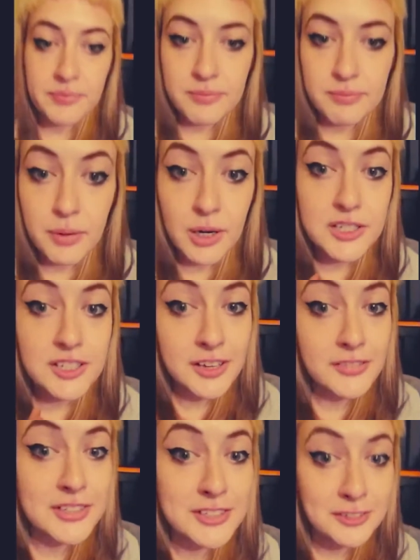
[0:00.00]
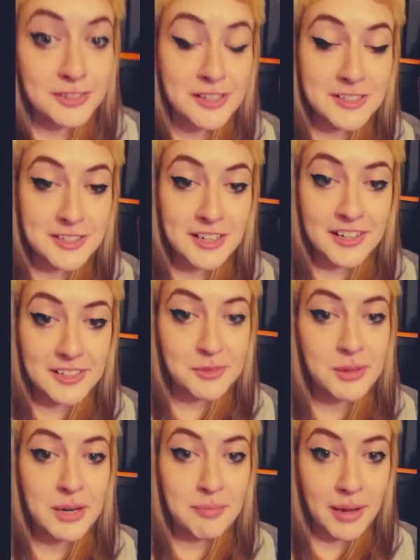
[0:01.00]
March 11th, 2009 is
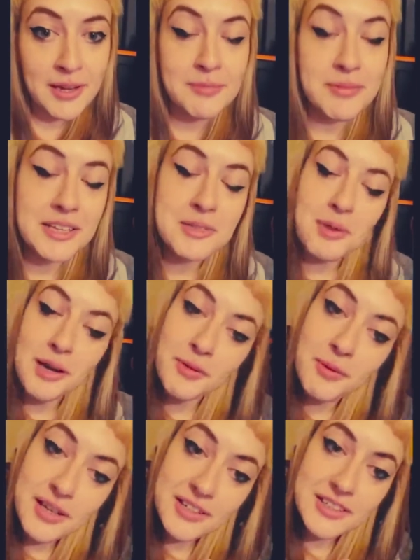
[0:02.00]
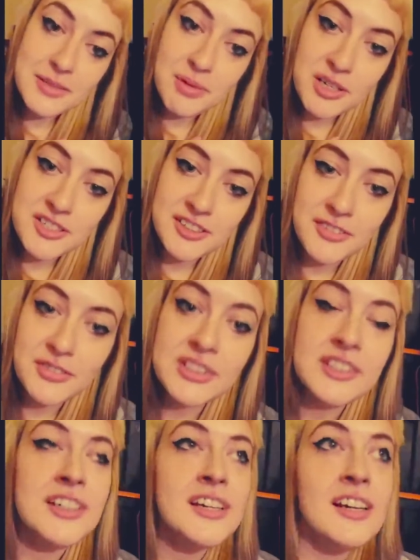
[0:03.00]
when I met him. That's why our wedding is March 11th.
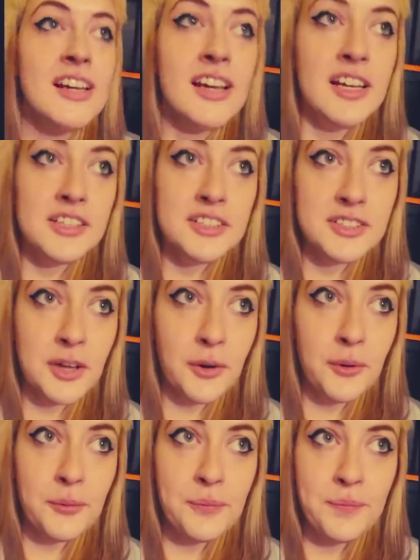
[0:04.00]
So